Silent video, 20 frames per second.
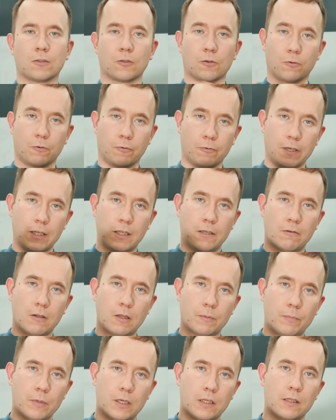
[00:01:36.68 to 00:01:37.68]
Software
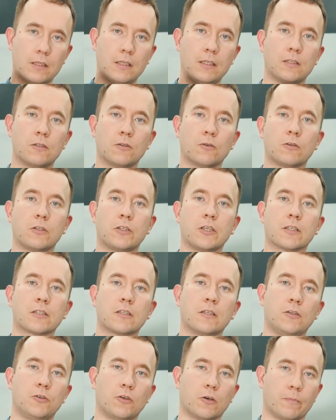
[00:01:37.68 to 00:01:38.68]
development is not
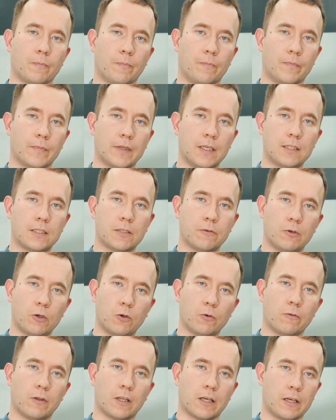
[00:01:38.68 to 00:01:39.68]
just a job, it's a way of